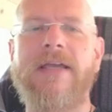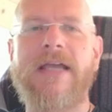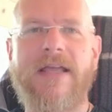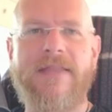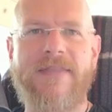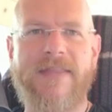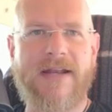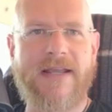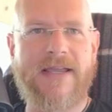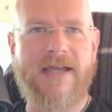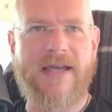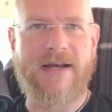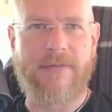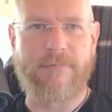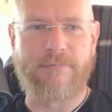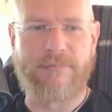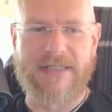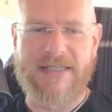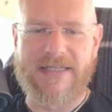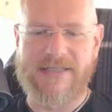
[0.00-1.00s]
and then it kind
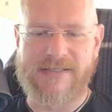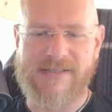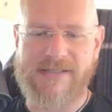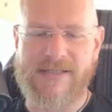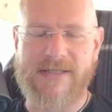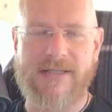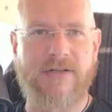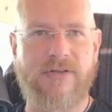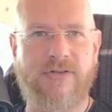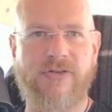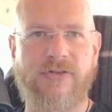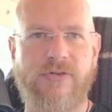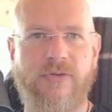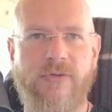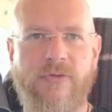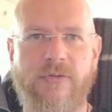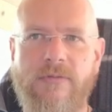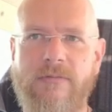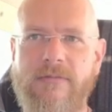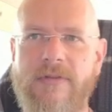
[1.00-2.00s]
of bleeds
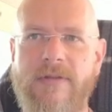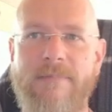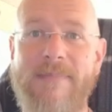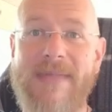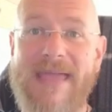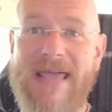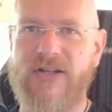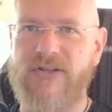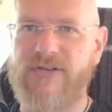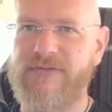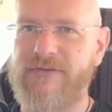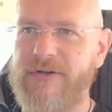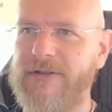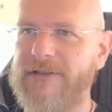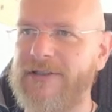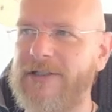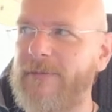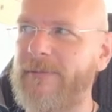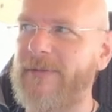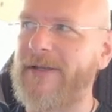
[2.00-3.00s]
into the manosphere a
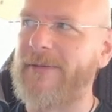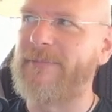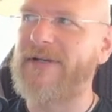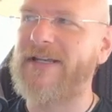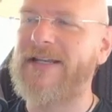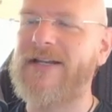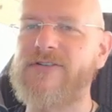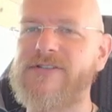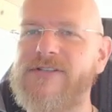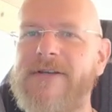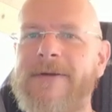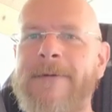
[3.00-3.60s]
little bit but here's